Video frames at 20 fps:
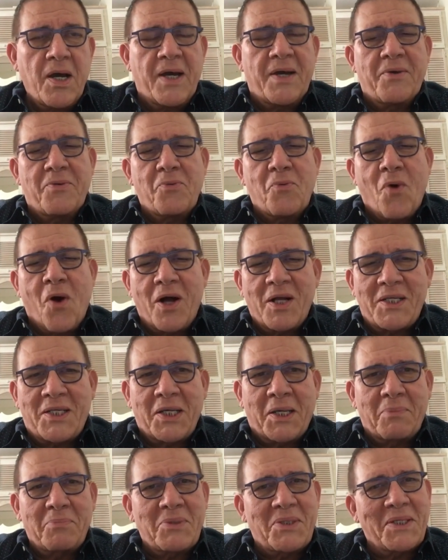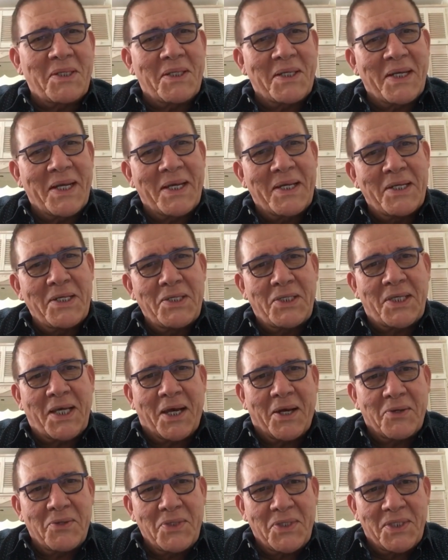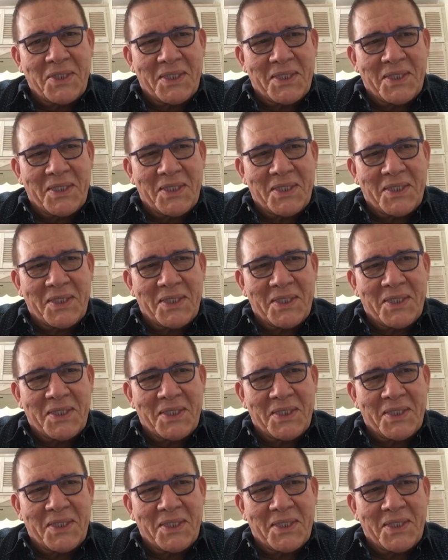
walked up to the lady's house,